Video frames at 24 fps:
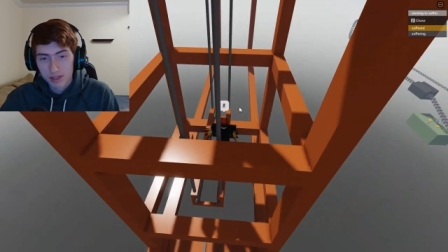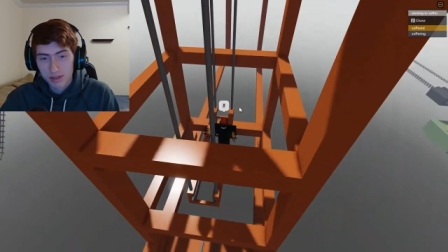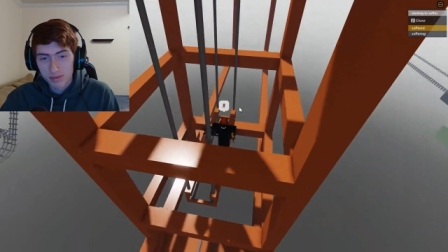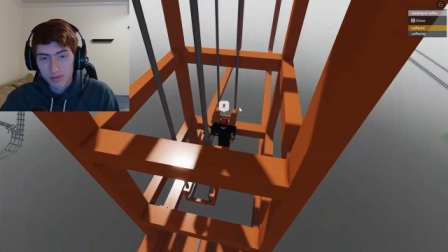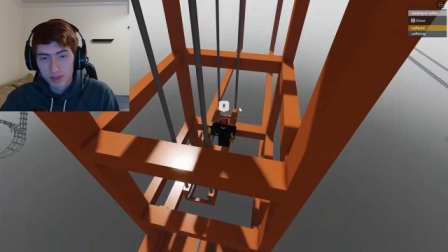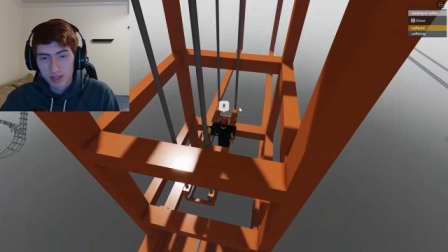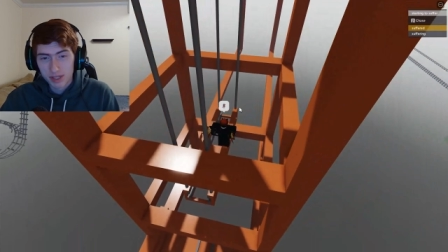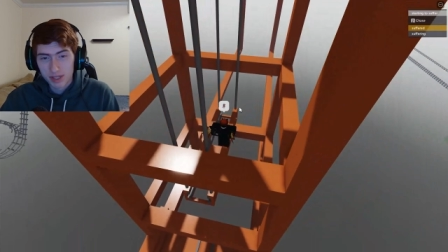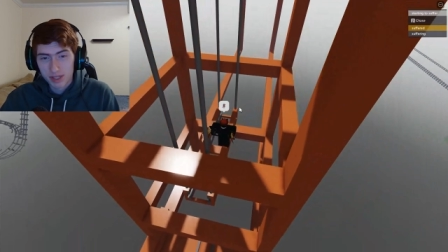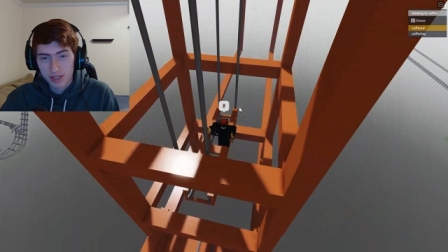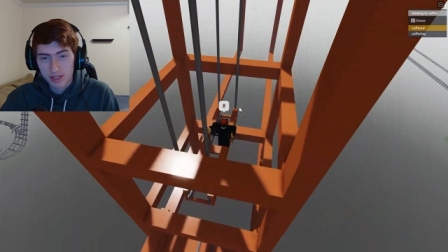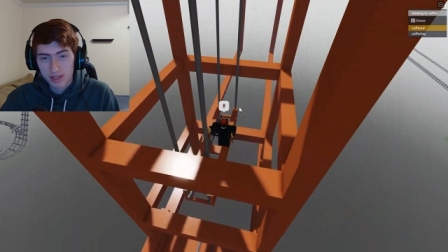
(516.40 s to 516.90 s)
to
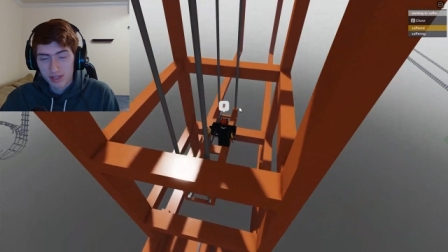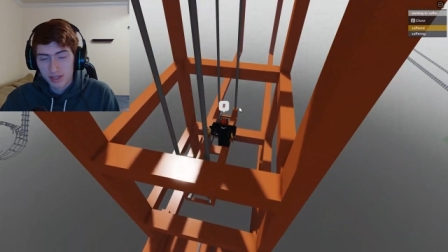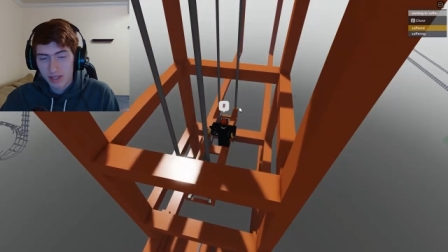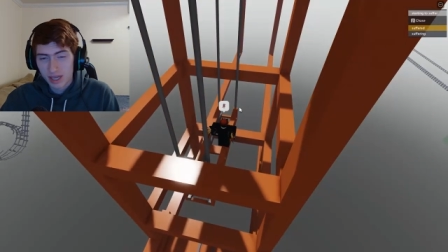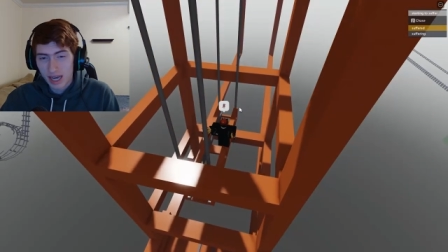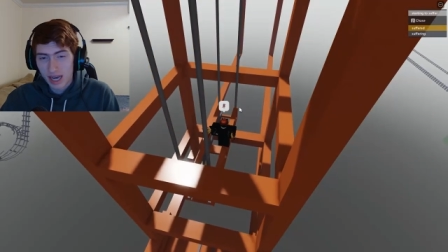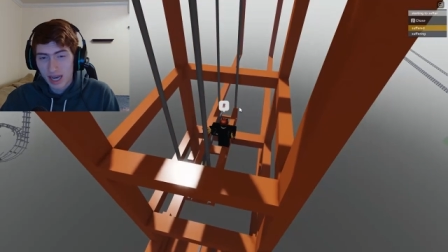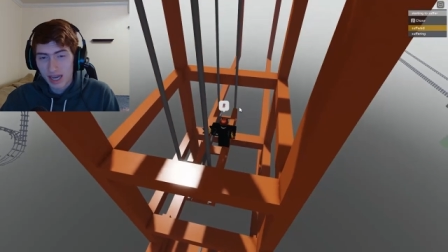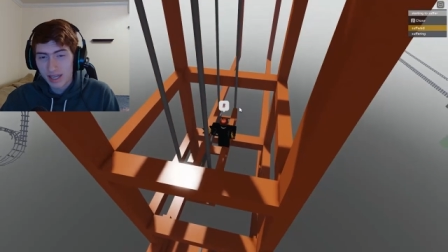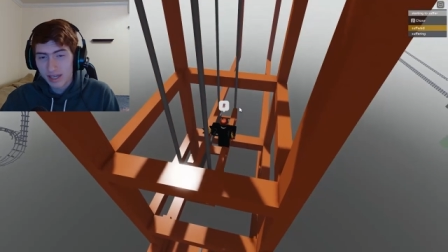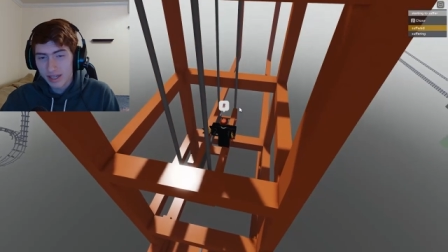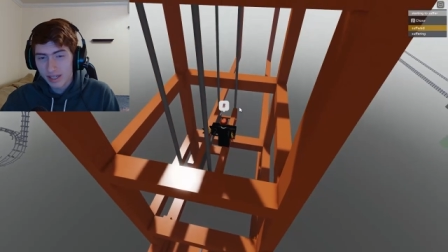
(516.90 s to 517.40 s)
be
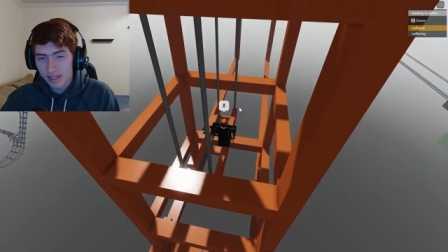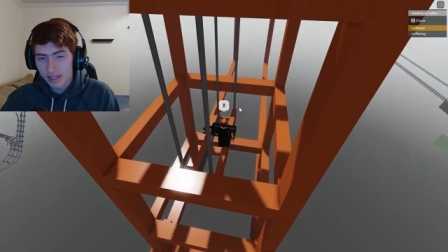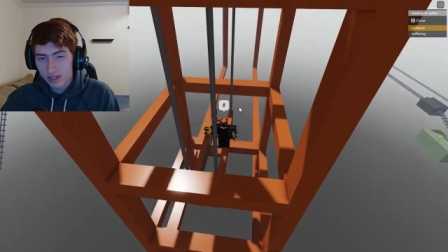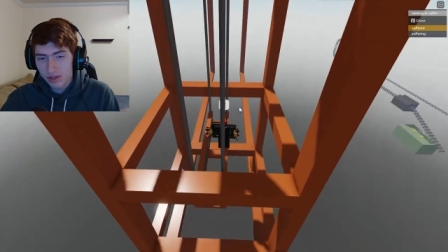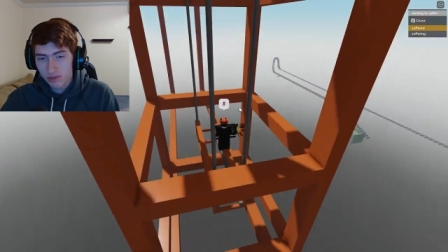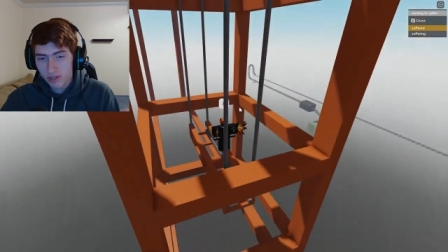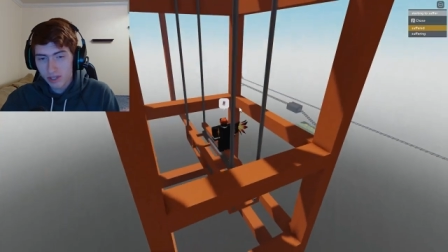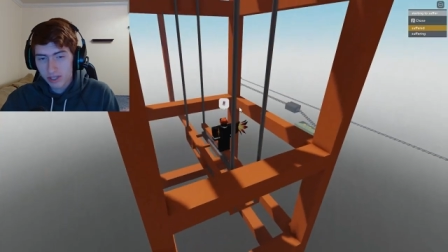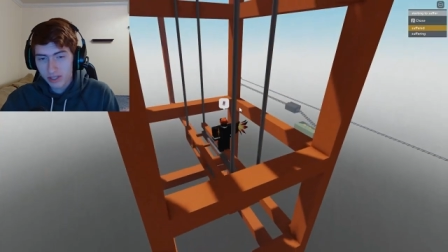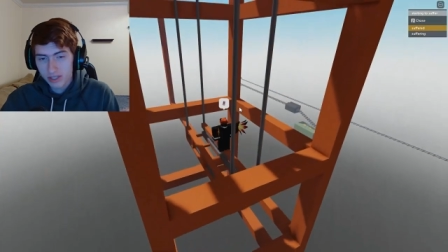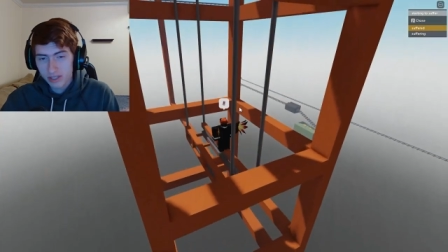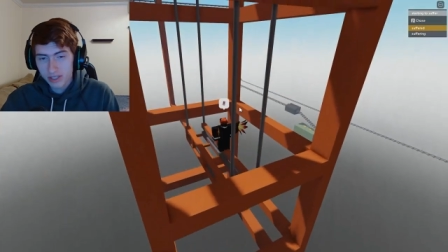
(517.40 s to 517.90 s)
kind of
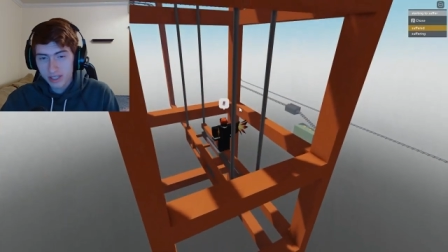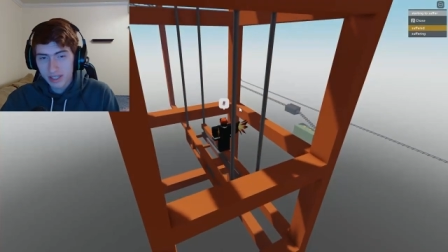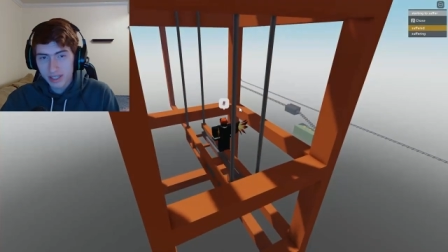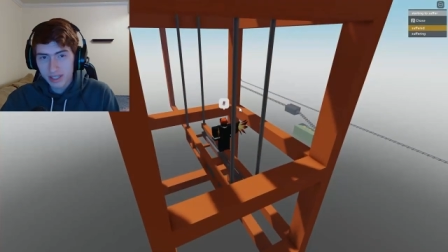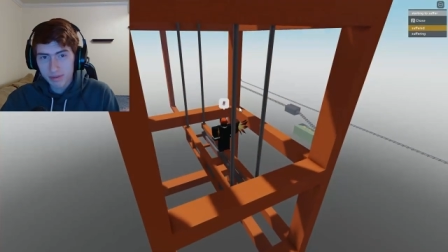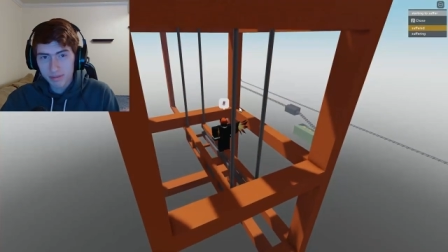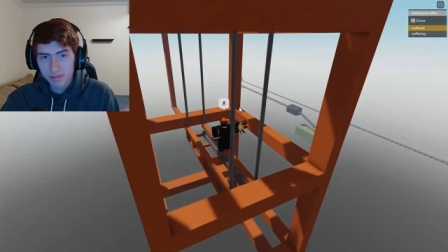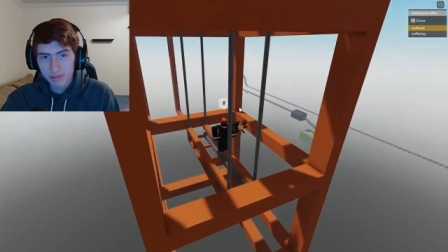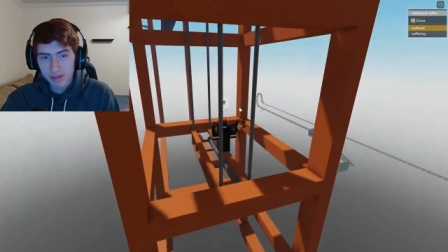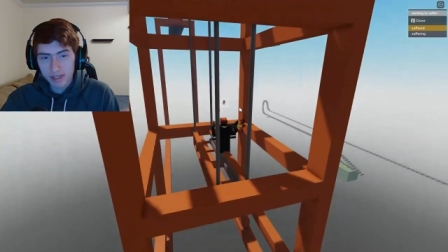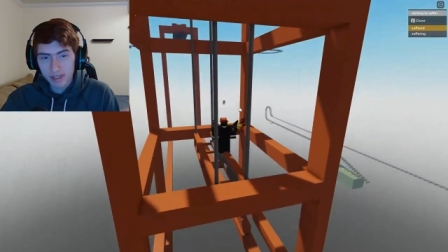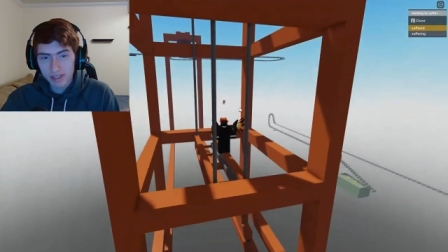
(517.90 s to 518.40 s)
struggling
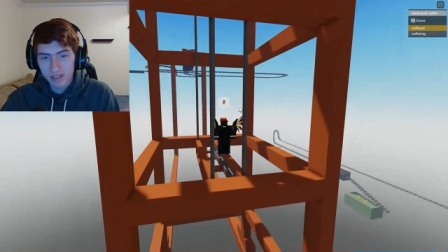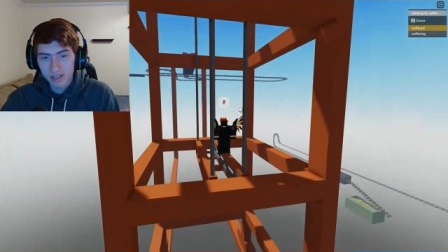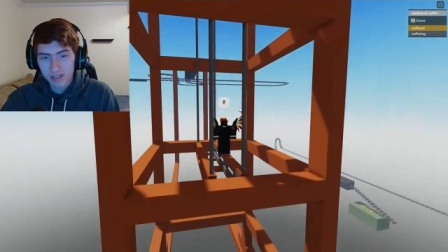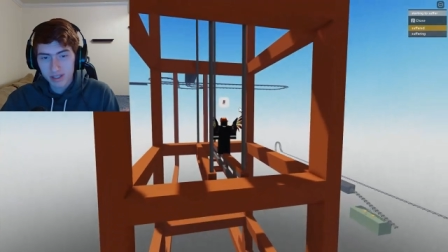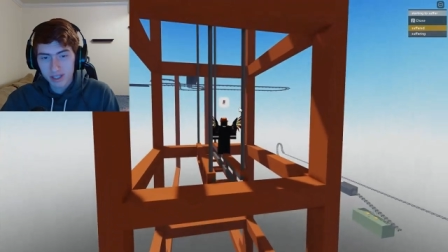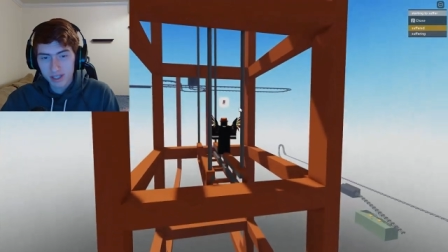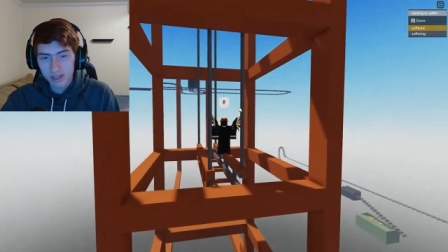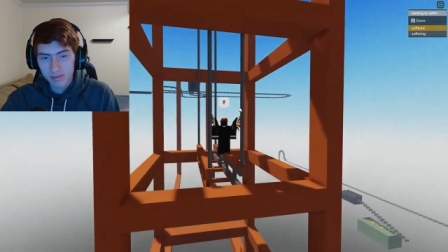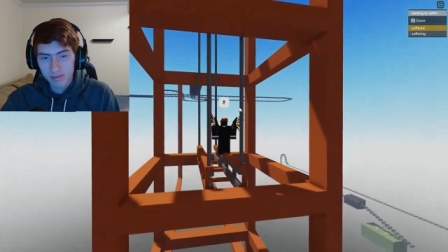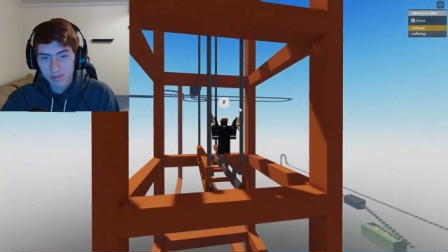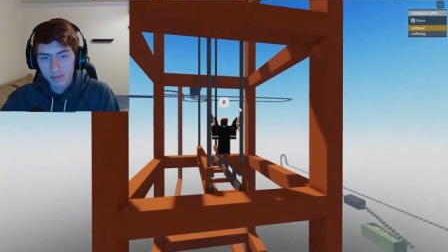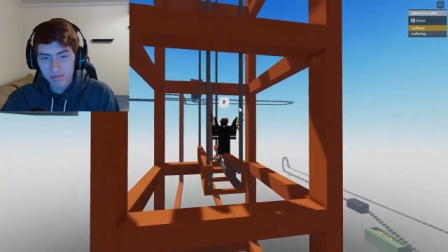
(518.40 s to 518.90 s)
to pick us
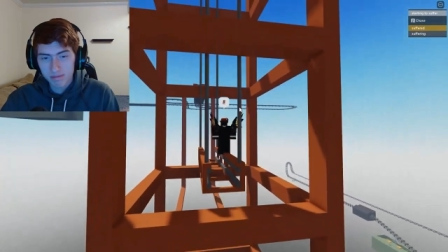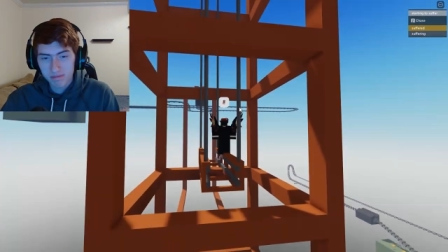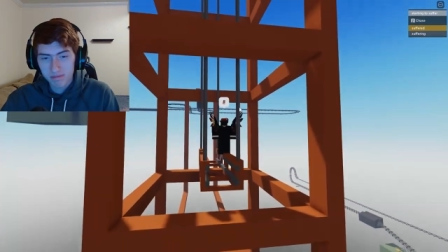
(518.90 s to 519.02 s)
up.